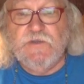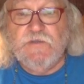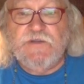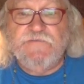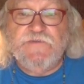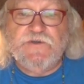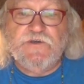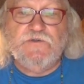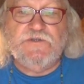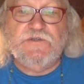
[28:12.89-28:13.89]
But if you
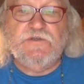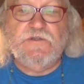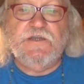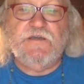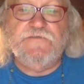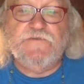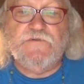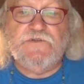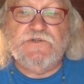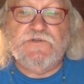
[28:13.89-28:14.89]
go to the link for
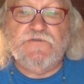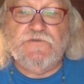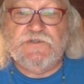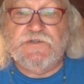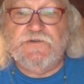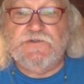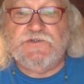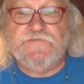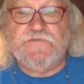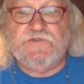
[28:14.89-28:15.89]
children's
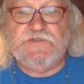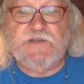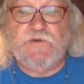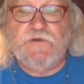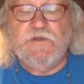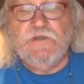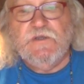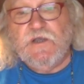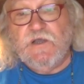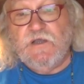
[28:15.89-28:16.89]
literature for summer
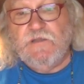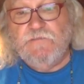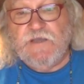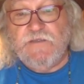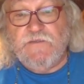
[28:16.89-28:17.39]
on my